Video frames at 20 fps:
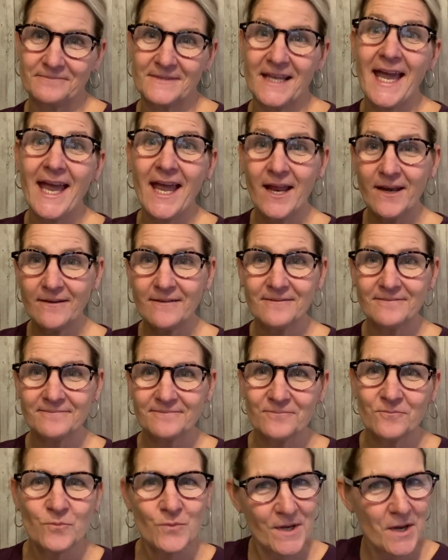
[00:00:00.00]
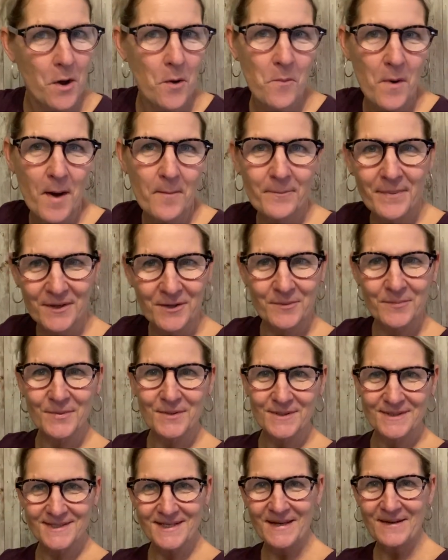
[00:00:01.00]
And we all want better
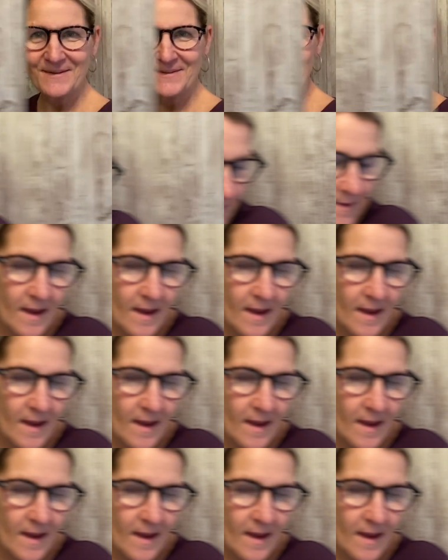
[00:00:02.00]
book sales.